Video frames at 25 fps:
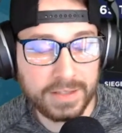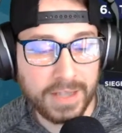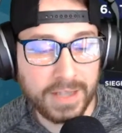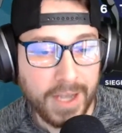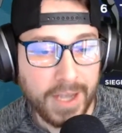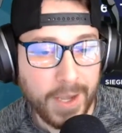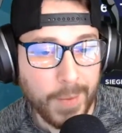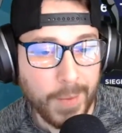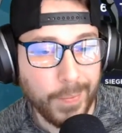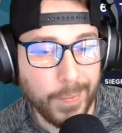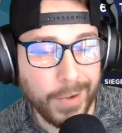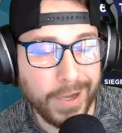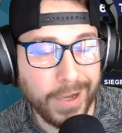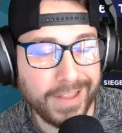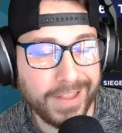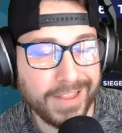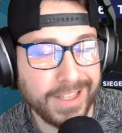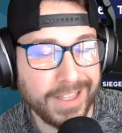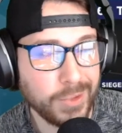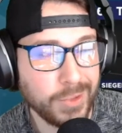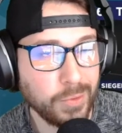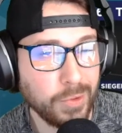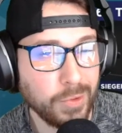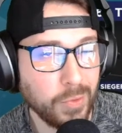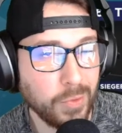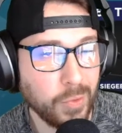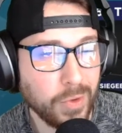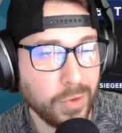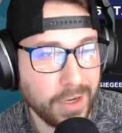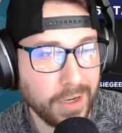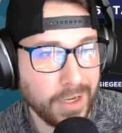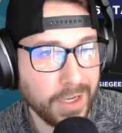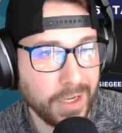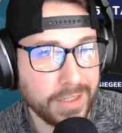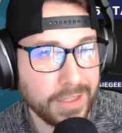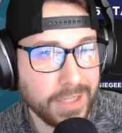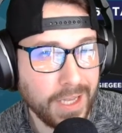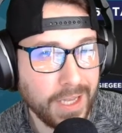but in this one, we're going
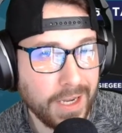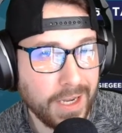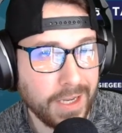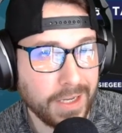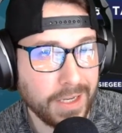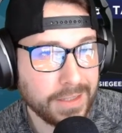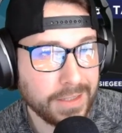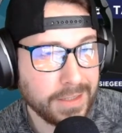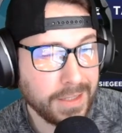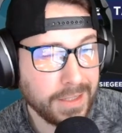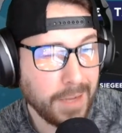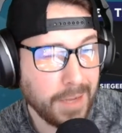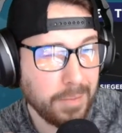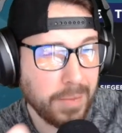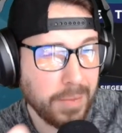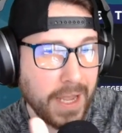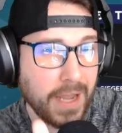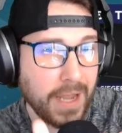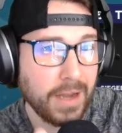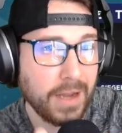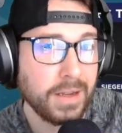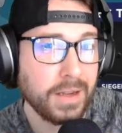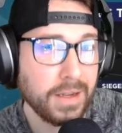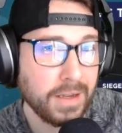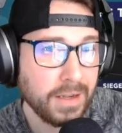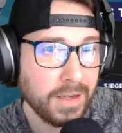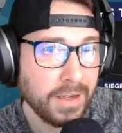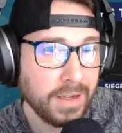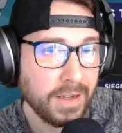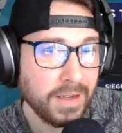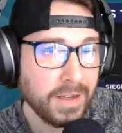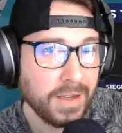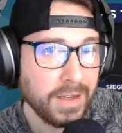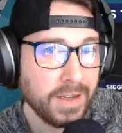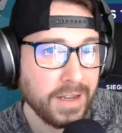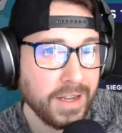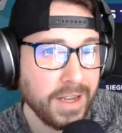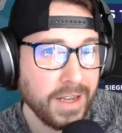to take it a step back,
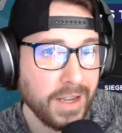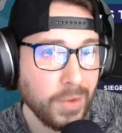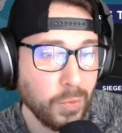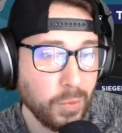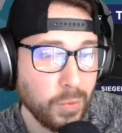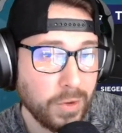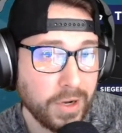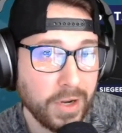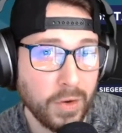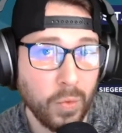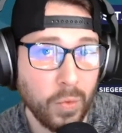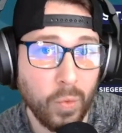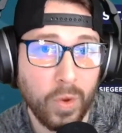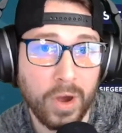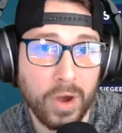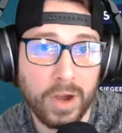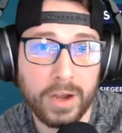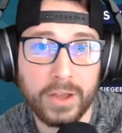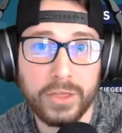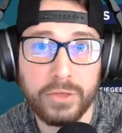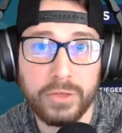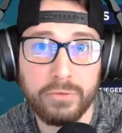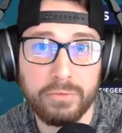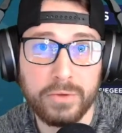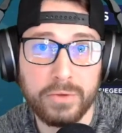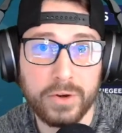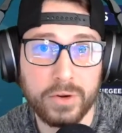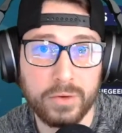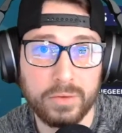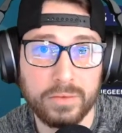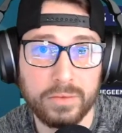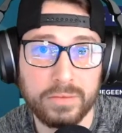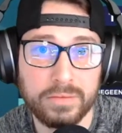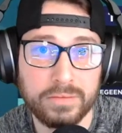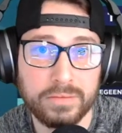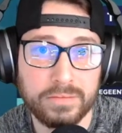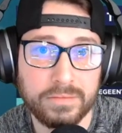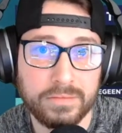and we're going to walk through
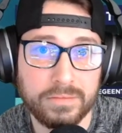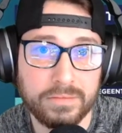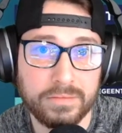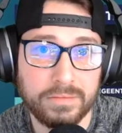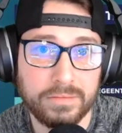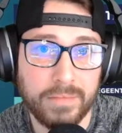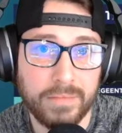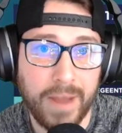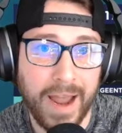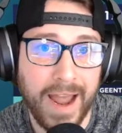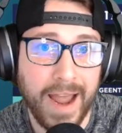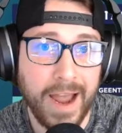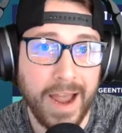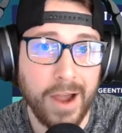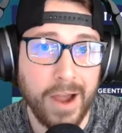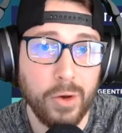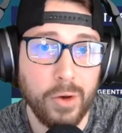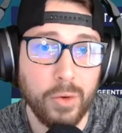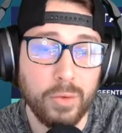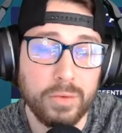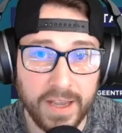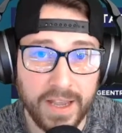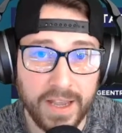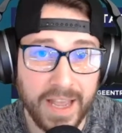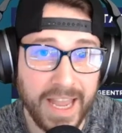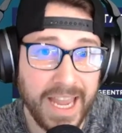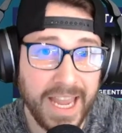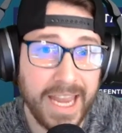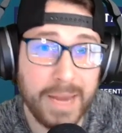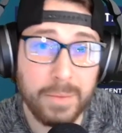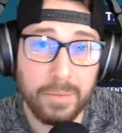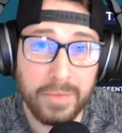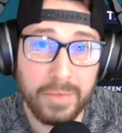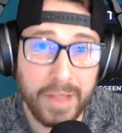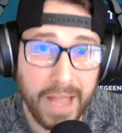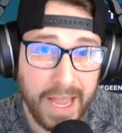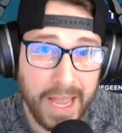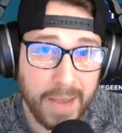how Aim
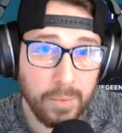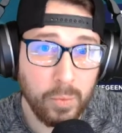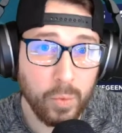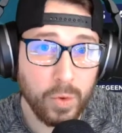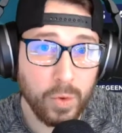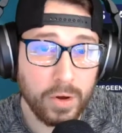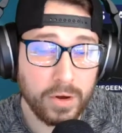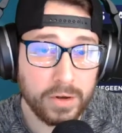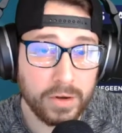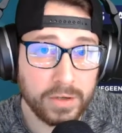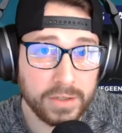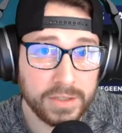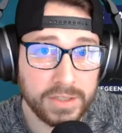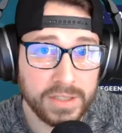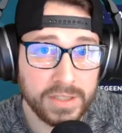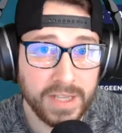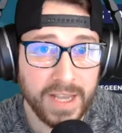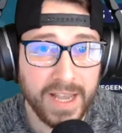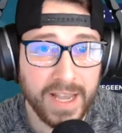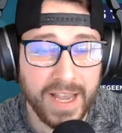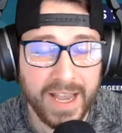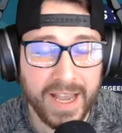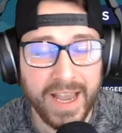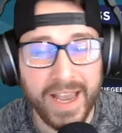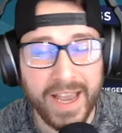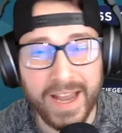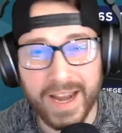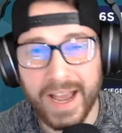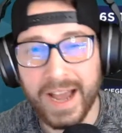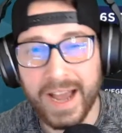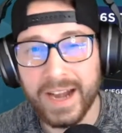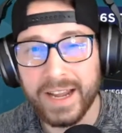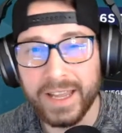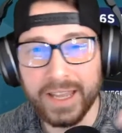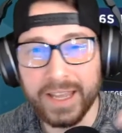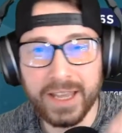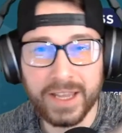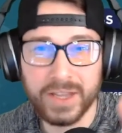Lab works and how
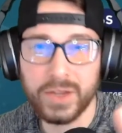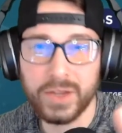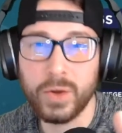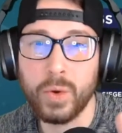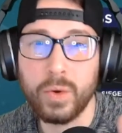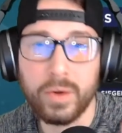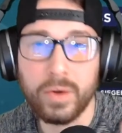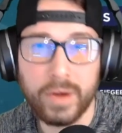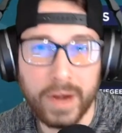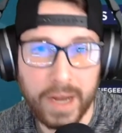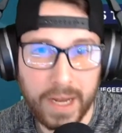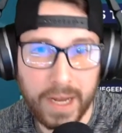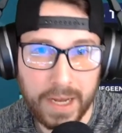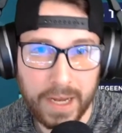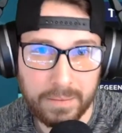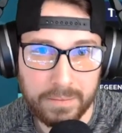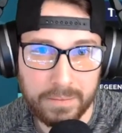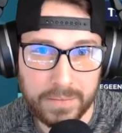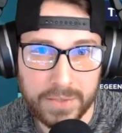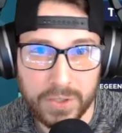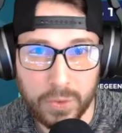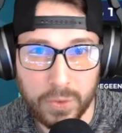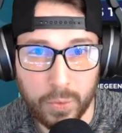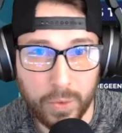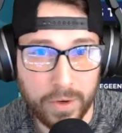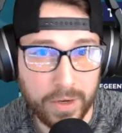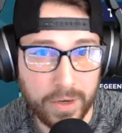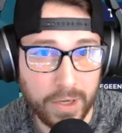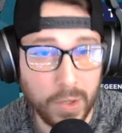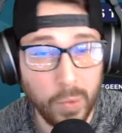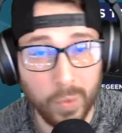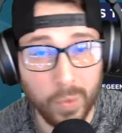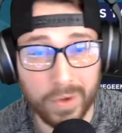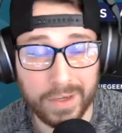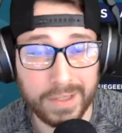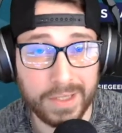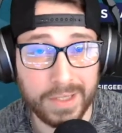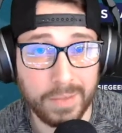to get your aim to where you
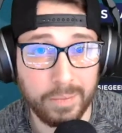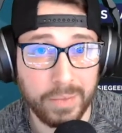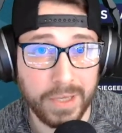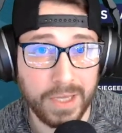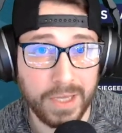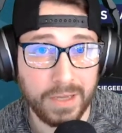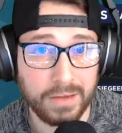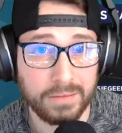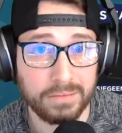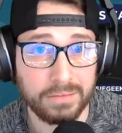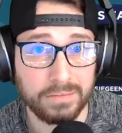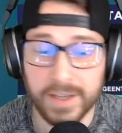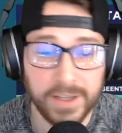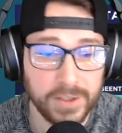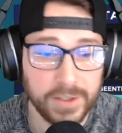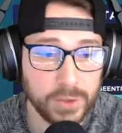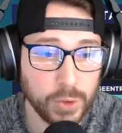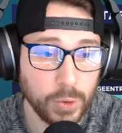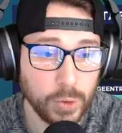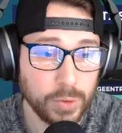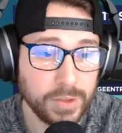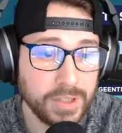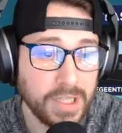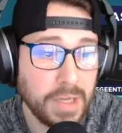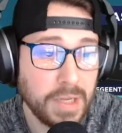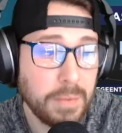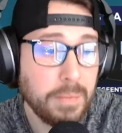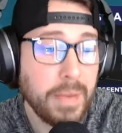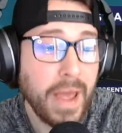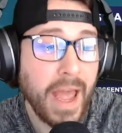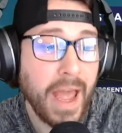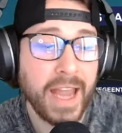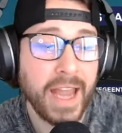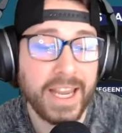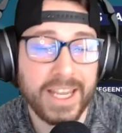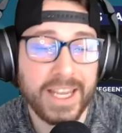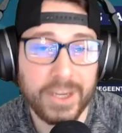want it to be. So sit back and